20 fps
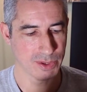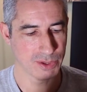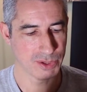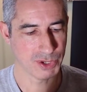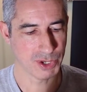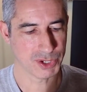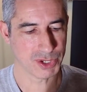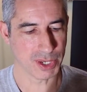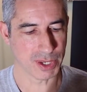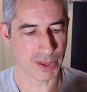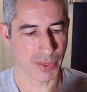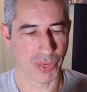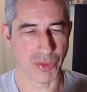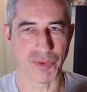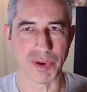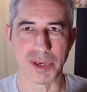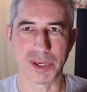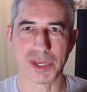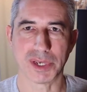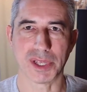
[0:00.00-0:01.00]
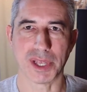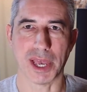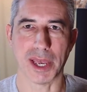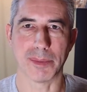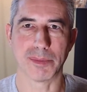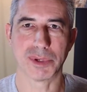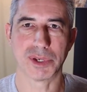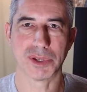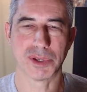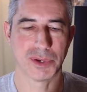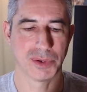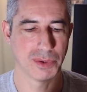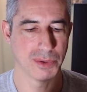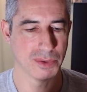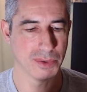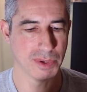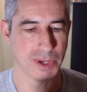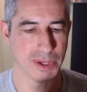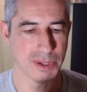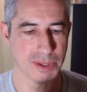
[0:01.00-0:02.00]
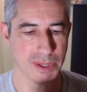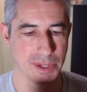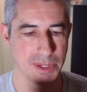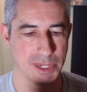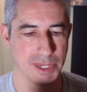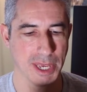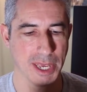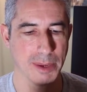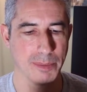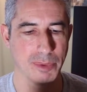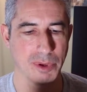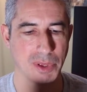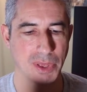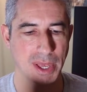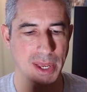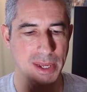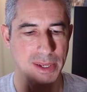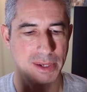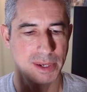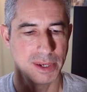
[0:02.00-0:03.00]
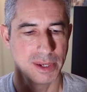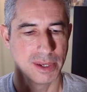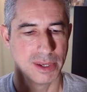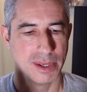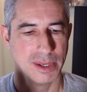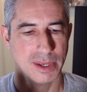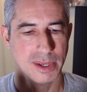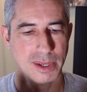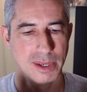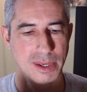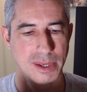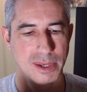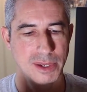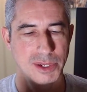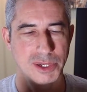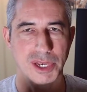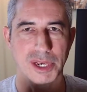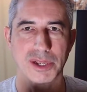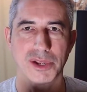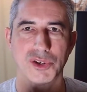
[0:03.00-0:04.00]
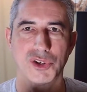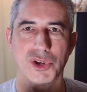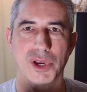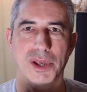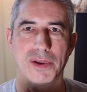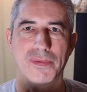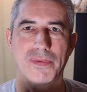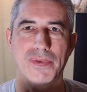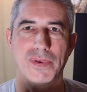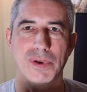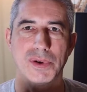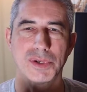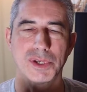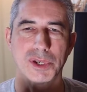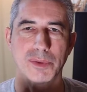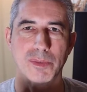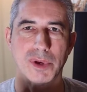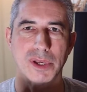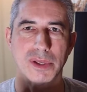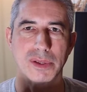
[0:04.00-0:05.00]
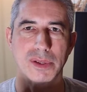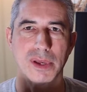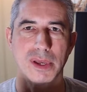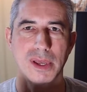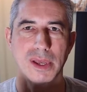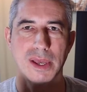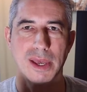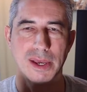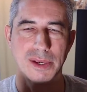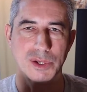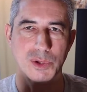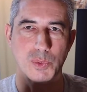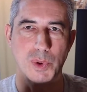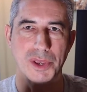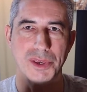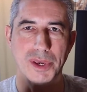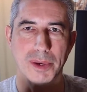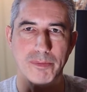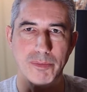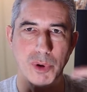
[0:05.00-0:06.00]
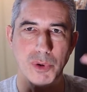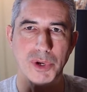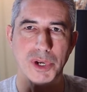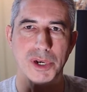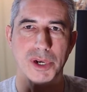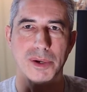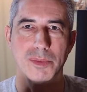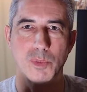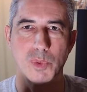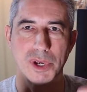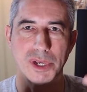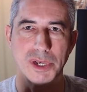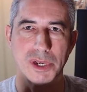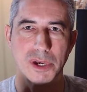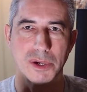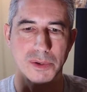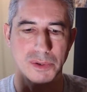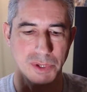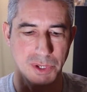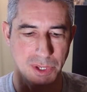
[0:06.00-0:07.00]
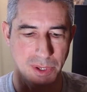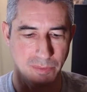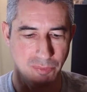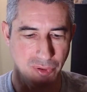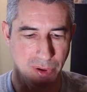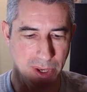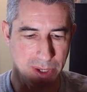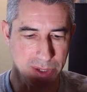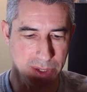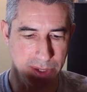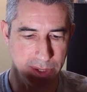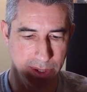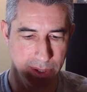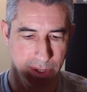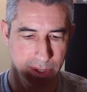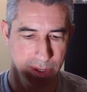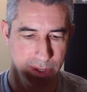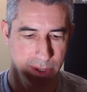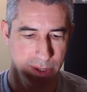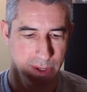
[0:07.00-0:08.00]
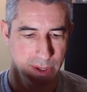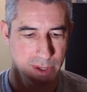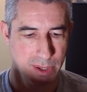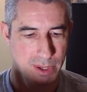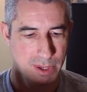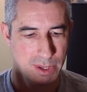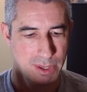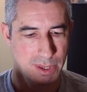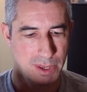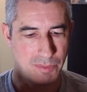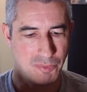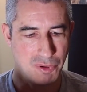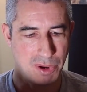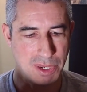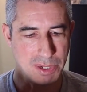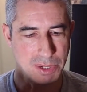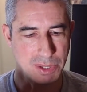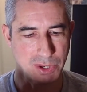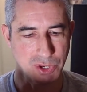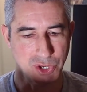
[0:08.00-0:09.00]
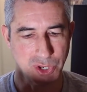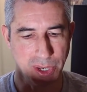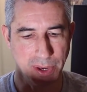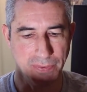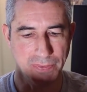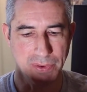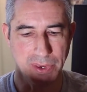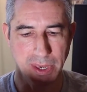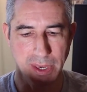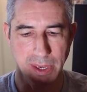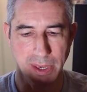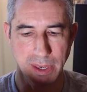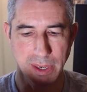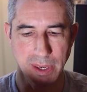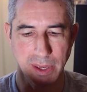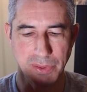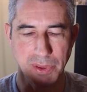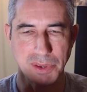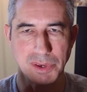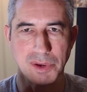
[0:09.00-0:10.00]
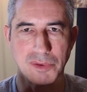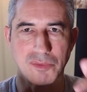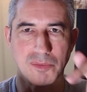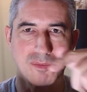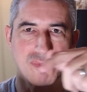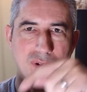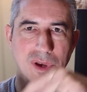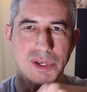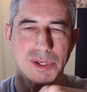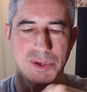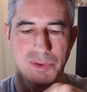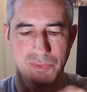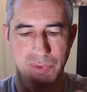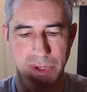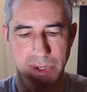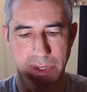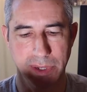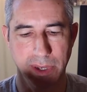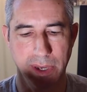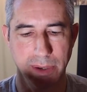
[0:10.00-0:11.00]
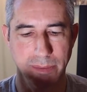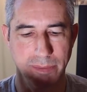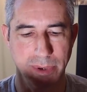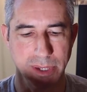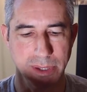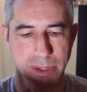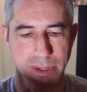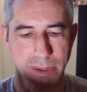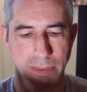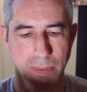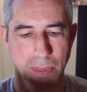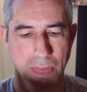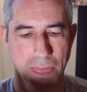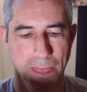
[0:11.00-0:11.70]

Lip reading: just like 3 steps to disable that signature enforcement. Is when you're booting up Windows, you press the shift key and then you press the restart button.